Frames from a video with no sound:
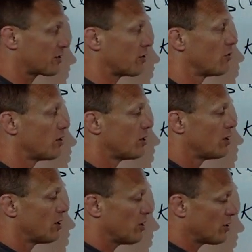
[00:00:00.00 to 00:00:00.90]
So
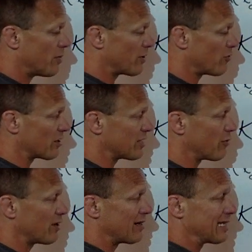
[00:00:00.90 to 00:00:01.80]
the bigger this
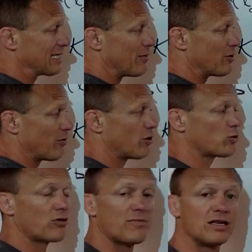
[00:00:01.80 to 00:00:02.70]
number is, that's the bigger those
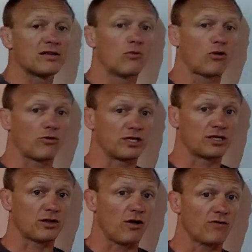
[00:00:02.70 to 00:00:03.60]
were, it means the more it was
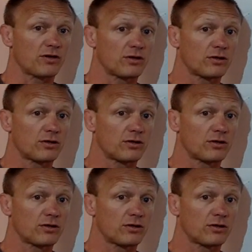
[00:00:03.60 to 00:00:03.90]
dissolved.